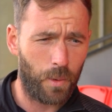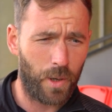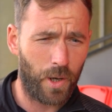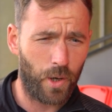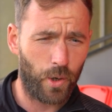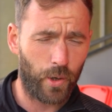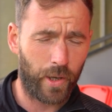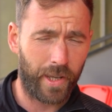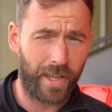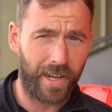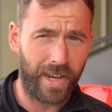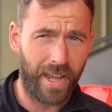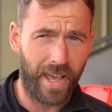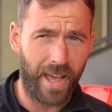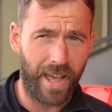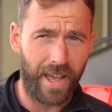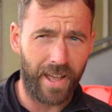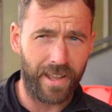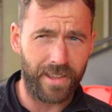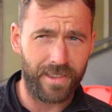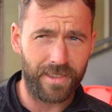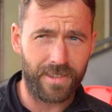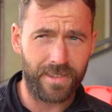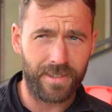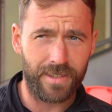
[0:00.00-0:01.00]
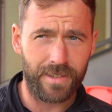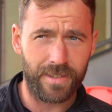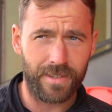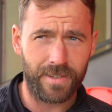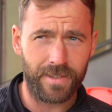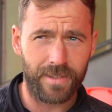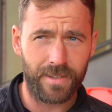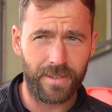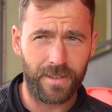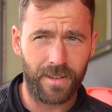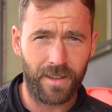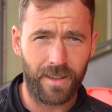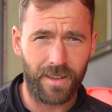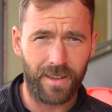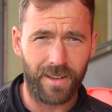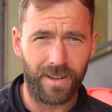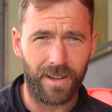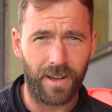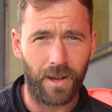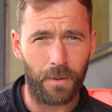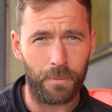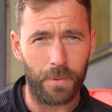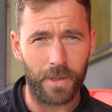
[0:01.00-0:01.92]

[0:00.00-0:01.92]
We're looking at, I'll